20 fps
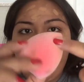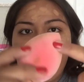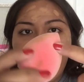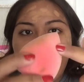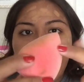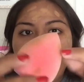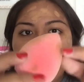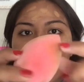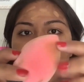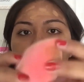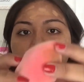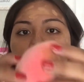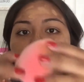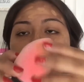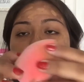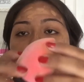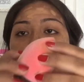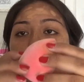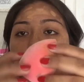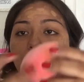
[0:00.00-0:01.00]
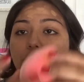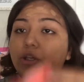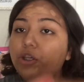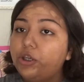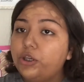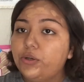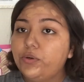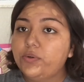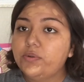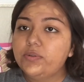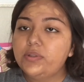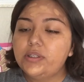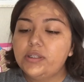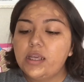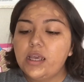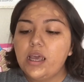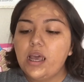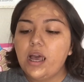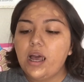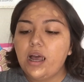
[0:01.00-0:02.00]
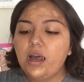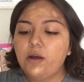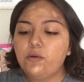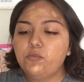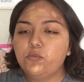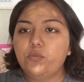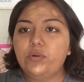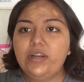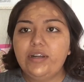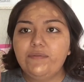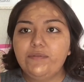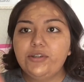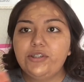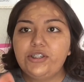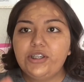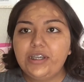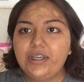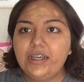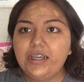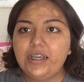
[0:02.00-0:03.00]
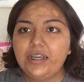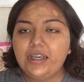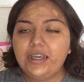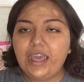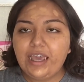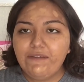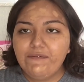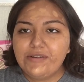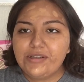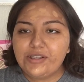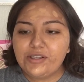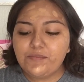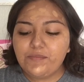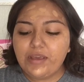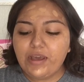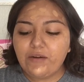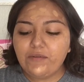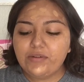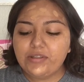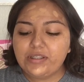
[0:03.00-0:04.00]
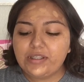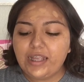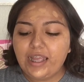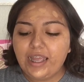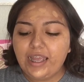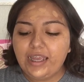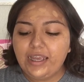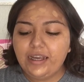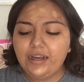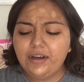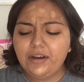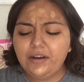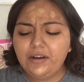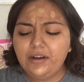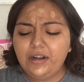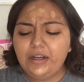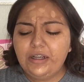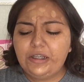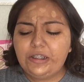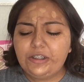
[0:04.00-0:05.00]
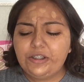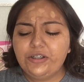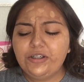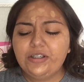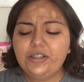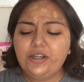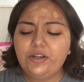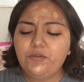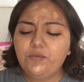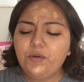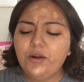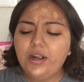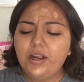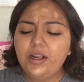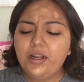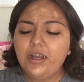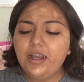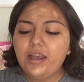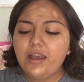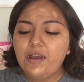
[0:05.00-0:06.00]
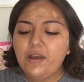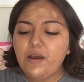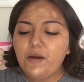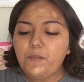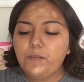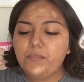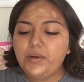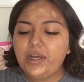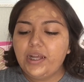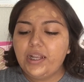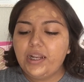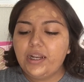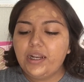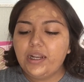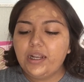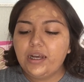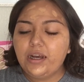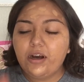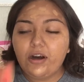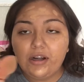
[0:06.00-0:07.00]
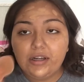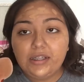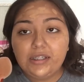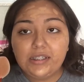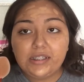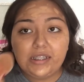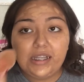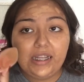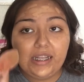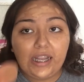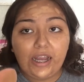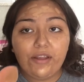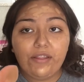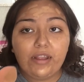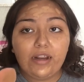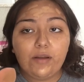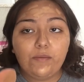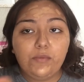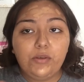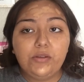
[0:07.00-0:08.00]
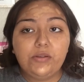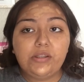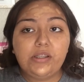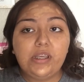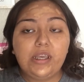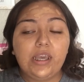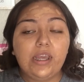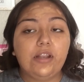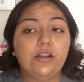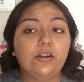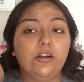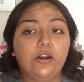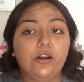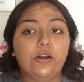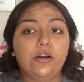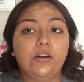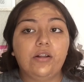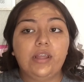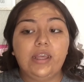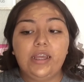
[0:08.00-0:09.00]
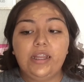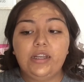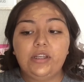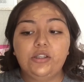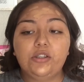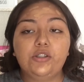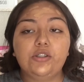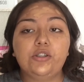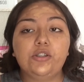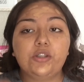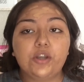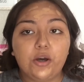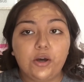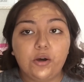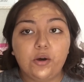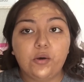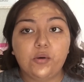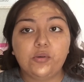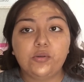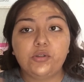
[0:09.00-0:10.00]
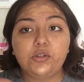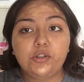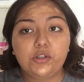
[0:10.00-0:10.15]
and it's so cute. Whenever she gave it to me, I was like, oh, are you sure it's gonna work? But honestly, now that I'm using it, girl, it is so